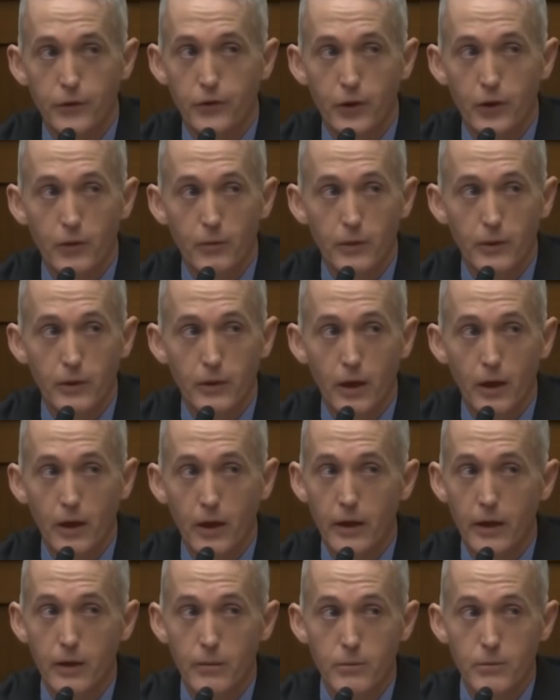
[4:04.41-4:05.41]
Chairman,
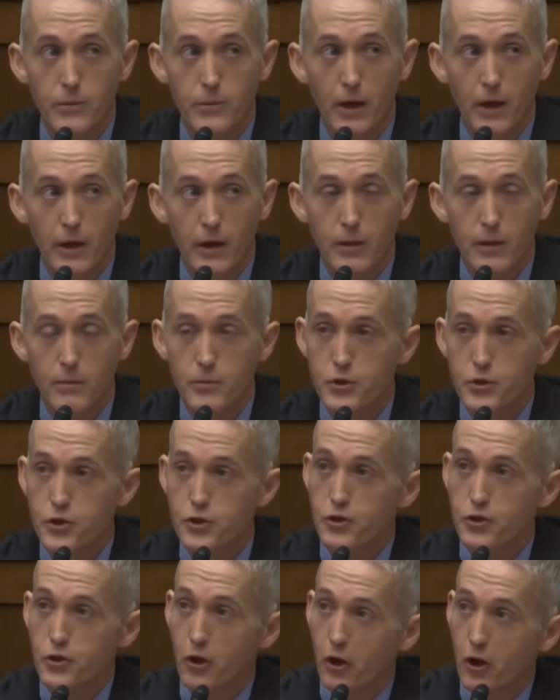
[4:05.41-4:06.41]
I am
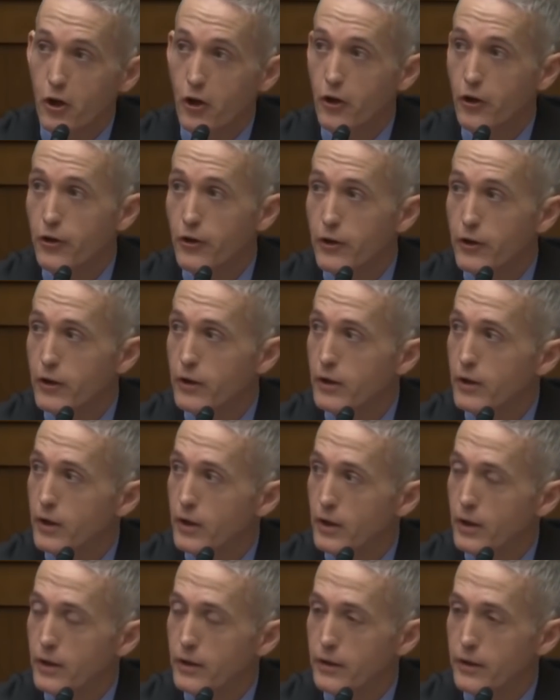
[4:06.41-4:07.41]
stunned
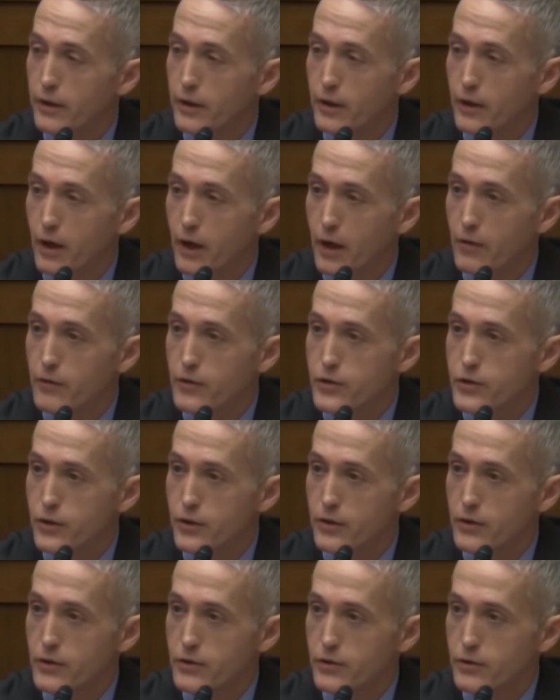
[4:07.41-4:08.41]
that a
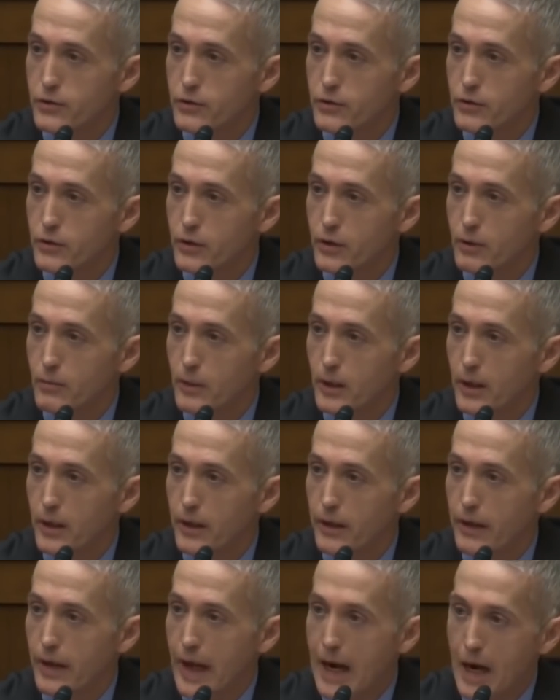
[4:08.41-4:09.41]
conversation about
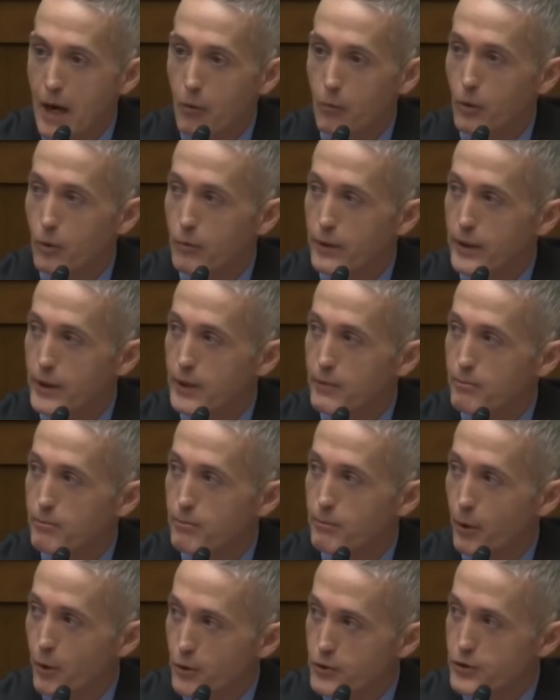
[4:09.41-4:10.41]
an album he
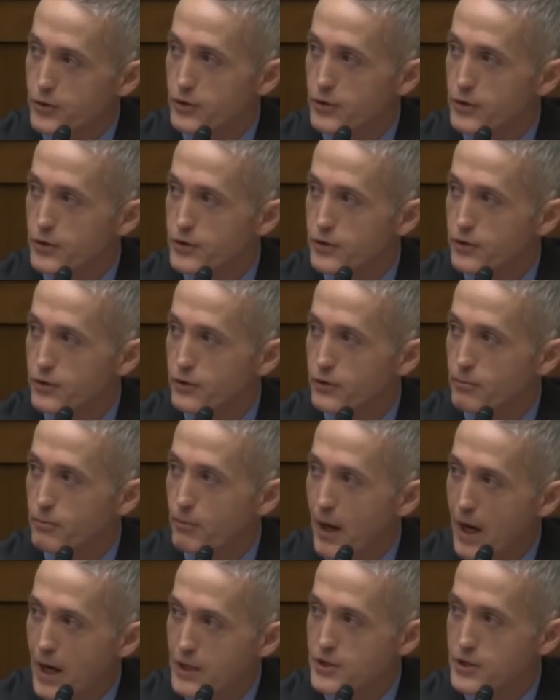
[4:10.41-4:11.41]
purchased could
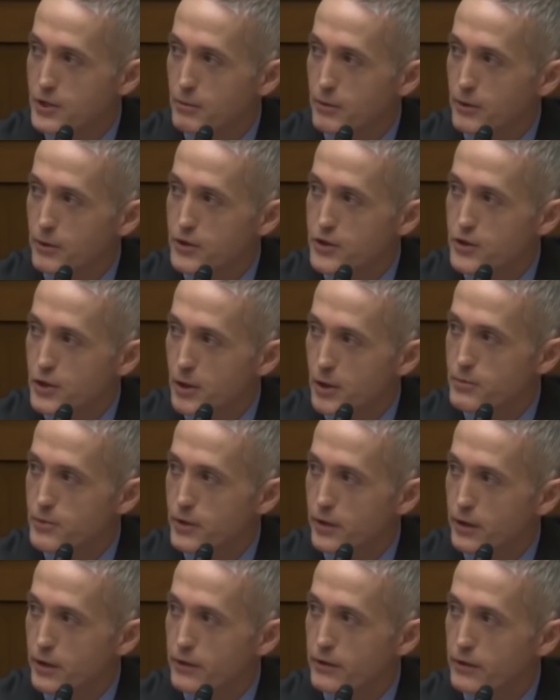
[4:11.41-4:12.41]
possibly
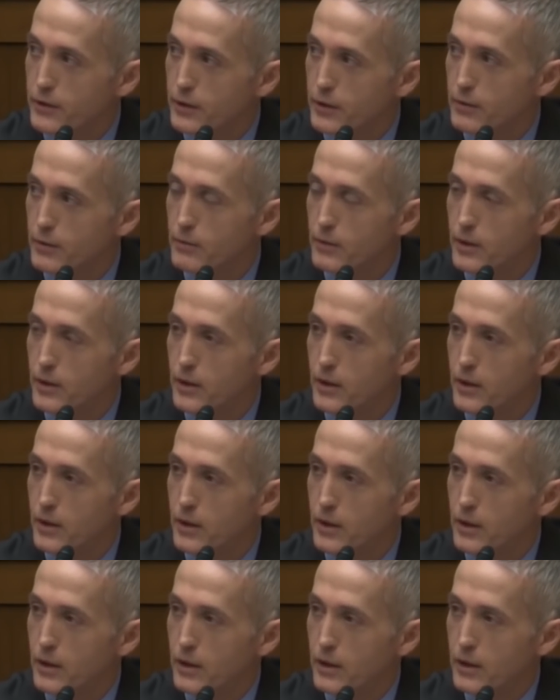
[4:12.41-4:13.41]
subject him
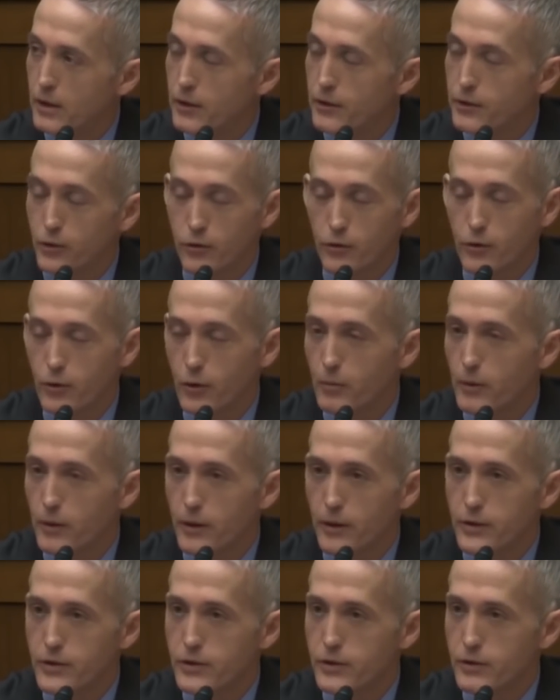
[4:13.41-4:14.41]
to
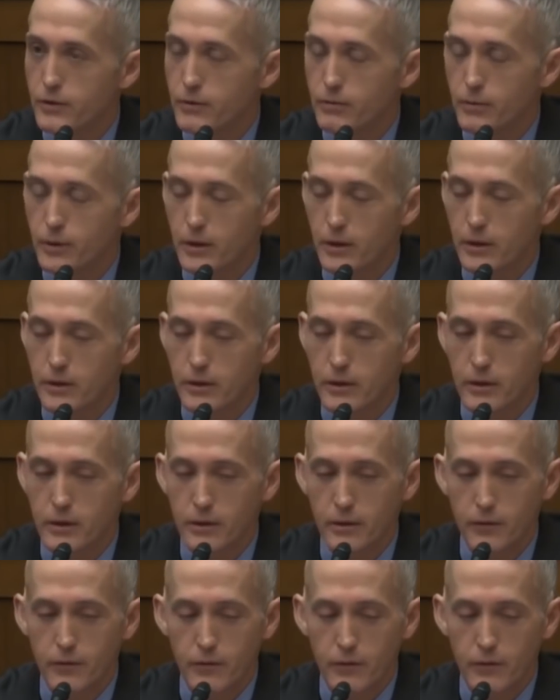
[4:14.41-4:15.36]
incrimination. But if